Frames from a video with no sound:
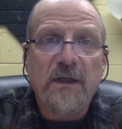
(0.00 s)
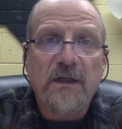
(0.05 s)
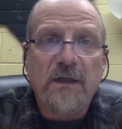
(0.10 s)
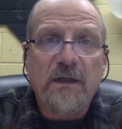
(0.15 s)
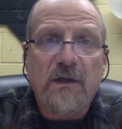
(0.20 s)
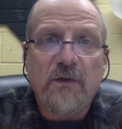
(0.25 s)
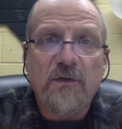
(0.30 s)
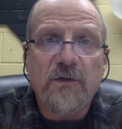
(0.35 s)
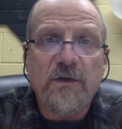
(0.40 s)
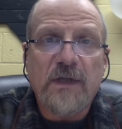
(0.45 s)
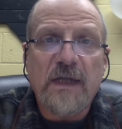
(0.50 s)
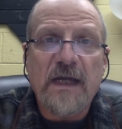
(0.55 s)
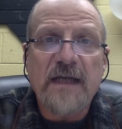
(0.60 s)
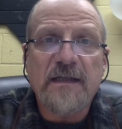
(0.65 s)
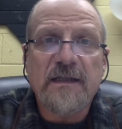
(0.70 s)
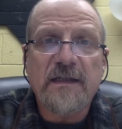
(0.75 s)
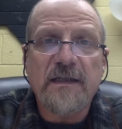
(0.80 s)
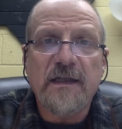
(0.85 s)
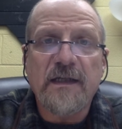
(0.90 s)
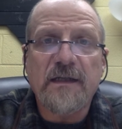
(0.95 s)
On July
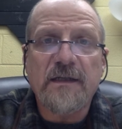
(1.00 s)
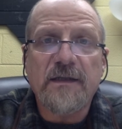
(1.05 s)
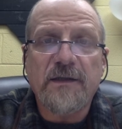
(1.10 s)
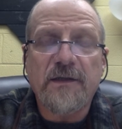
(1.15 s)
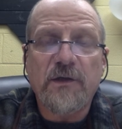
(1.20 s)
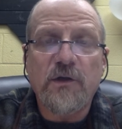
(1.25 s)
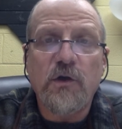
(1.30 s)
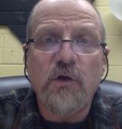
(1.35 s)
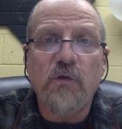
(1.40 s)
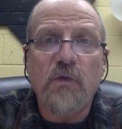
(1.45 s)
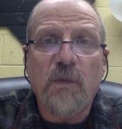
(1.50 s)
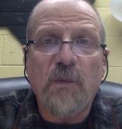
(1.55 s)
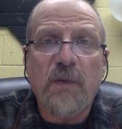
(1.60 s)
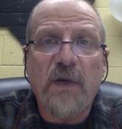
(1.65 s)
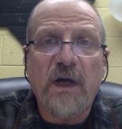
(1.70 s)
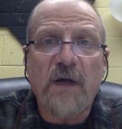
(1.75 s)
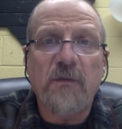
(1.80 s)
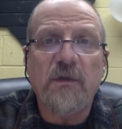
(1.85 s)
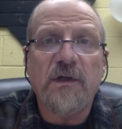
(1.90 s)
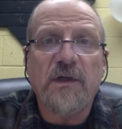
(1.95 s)
6th, the new
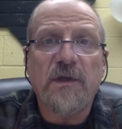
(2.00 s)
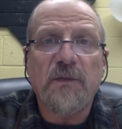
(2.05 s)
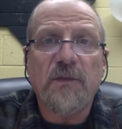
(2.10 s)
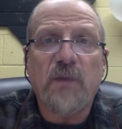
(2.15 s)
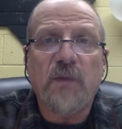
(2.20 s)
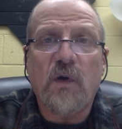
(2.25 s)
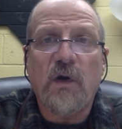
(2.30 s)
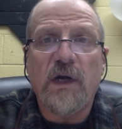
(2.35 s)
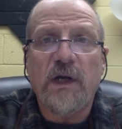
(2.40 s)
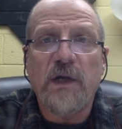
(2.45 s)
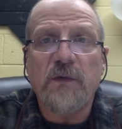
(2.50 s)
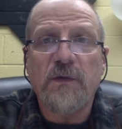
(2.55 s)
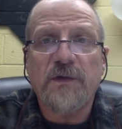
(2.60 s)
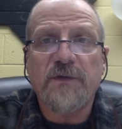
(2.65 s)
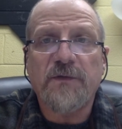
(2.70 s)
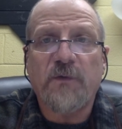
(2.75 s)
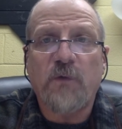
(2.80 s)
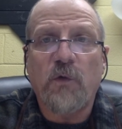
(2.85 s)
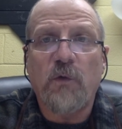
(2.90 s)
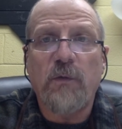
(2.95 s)
Republican Party was
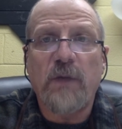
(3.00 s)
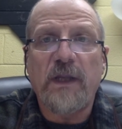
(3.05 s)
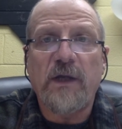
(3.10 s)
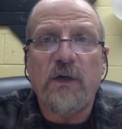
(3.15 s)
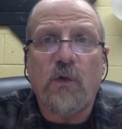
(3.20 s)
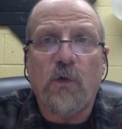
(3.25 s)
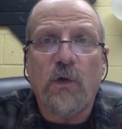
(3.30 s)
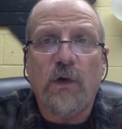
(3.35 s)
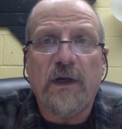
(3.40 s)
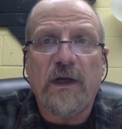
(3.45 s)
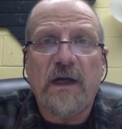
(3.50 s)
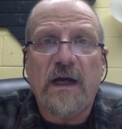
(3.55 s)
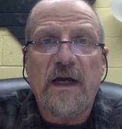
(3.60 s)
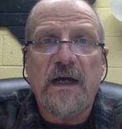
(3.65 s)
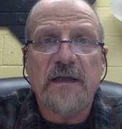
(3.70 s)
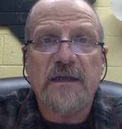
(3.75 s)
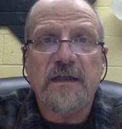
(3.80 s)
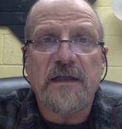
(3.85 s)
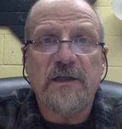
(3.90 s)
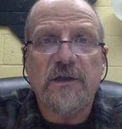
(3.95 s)
formally
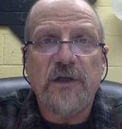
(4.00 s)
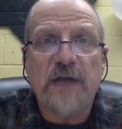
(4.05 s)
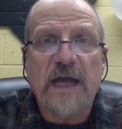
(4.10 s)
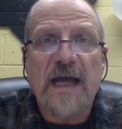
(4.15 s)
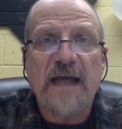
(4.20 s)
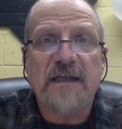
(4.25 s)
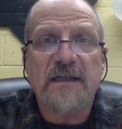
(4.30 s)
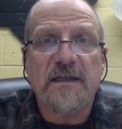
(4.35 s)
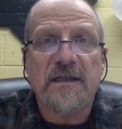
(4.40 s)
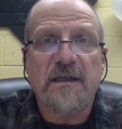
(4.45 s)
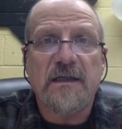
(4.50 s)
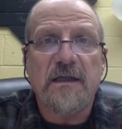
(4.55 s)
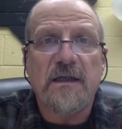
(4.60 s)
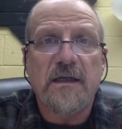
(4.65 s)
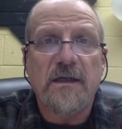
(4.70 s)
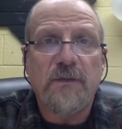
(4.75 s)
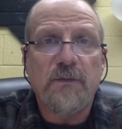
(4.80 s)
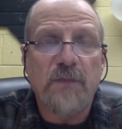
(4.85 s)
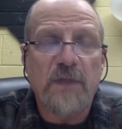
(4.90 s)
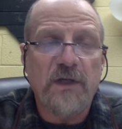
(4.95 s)
organized in Jackson,
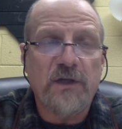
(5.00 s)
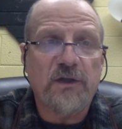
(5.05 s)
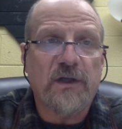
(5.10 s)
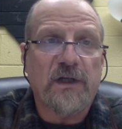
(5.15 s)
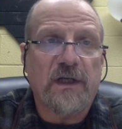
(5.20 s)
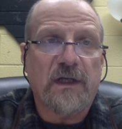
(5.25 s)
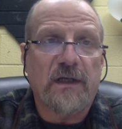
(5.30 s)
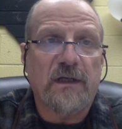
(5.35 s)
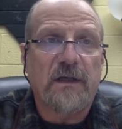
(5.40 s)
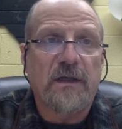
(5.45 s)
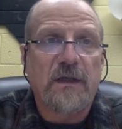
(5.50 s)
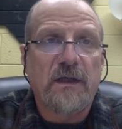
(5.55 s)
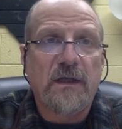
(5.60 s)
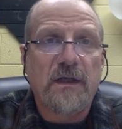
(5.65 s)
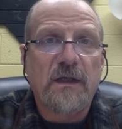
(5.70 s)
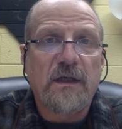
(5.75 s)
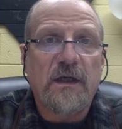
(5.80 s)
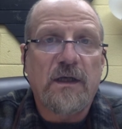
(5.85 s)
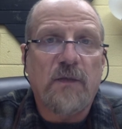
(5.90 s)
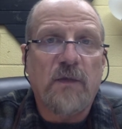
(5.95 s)
Michigan.
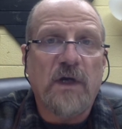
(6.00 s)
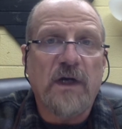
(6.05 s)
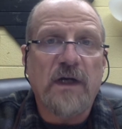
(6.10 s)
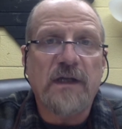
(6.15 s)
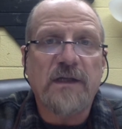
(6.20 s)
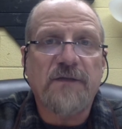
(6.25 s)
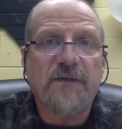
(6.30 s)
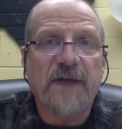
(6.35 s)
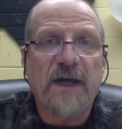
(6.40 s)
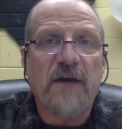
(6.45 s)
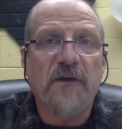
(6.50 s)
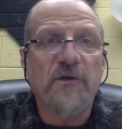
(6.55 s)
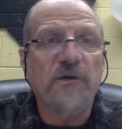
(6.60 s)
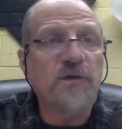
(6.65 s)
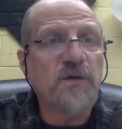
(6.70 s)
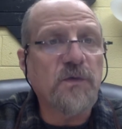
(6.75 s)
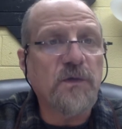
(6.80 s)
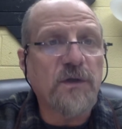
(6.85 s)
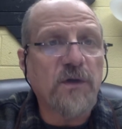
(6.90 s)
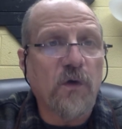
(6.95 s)
Among its
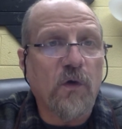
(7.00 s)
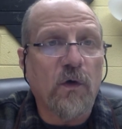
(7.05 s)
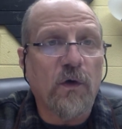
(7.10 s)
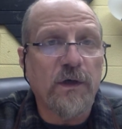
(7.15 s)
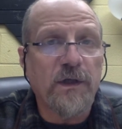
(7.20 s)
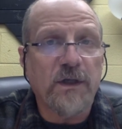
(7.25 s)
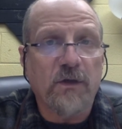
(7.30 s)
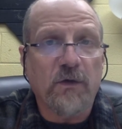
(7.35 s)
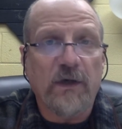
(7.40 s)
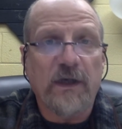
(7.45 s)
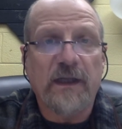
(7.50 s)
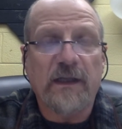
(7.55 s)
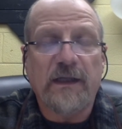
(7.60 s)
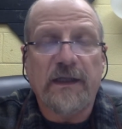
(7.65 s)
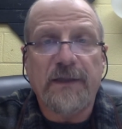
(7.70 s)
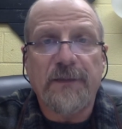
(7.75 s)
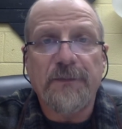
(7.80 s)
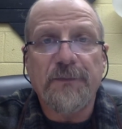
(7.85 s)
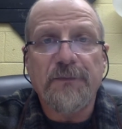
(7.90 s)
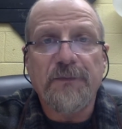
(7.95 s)
founders was Horace
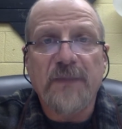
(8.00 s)
Greeley.